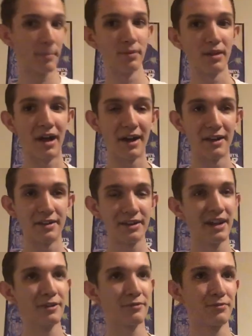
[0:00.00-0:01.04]
blonde
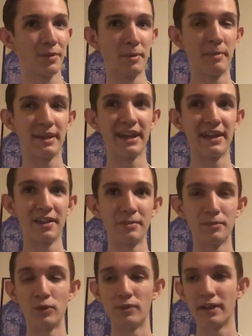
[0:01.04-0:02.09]
from the beginning of the
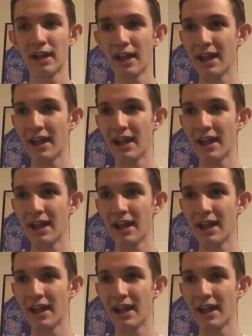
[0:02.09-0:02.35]
movie.